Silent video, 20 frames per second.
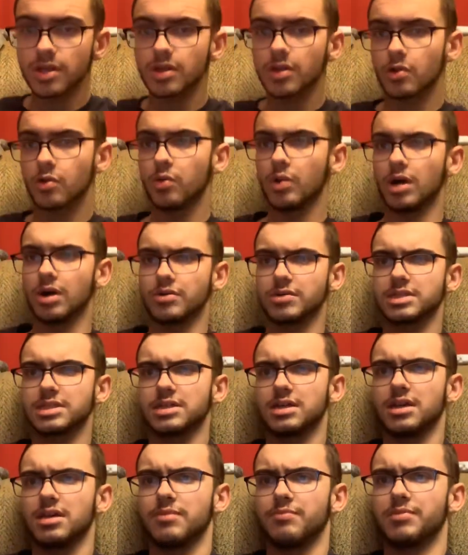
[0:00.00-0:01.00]
Quote,
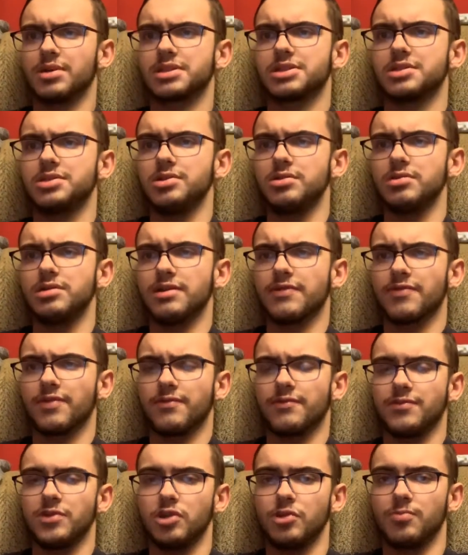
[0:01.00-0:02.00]
"But two
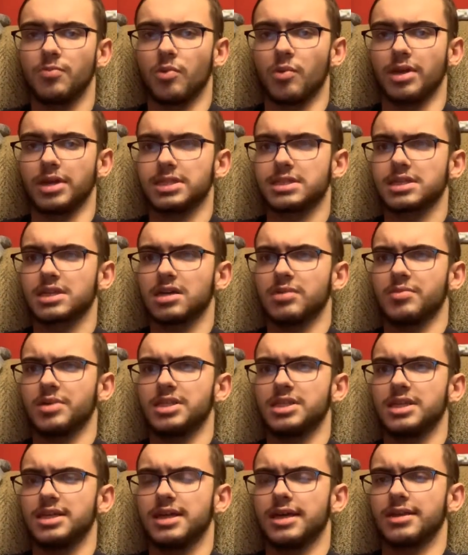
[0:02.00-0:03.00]
different viewpoints coming
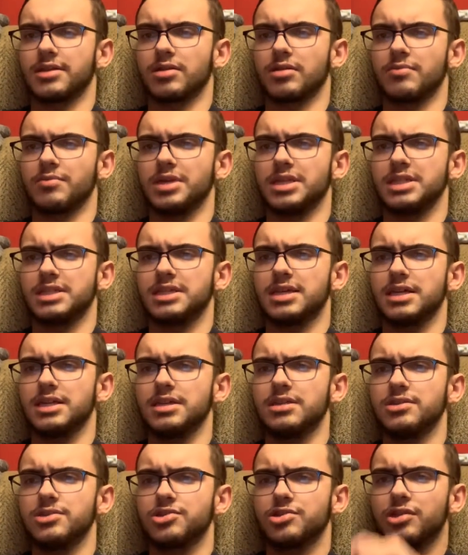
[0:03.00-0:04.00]
together means
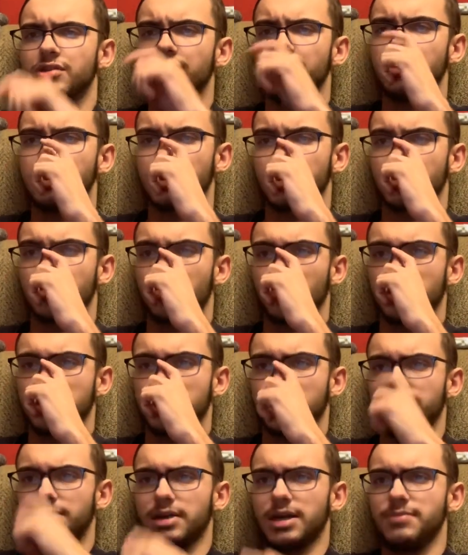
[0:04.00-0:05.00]
getting to show the other what
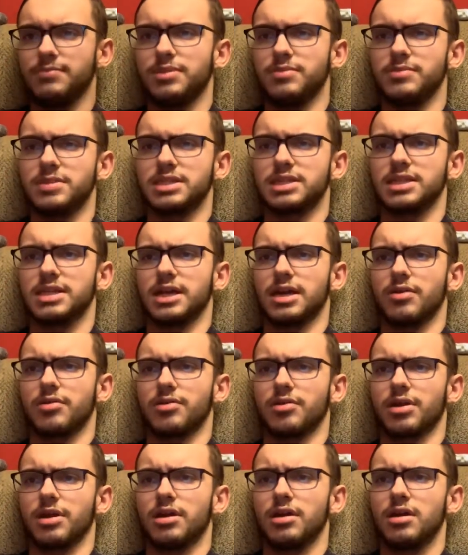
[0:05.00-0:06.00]
they might be missing out
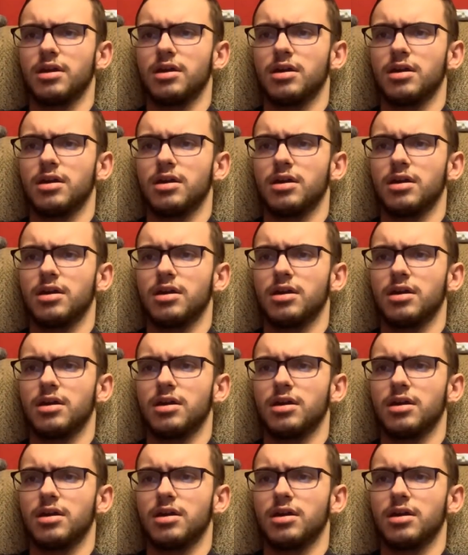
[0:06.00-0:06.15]
on.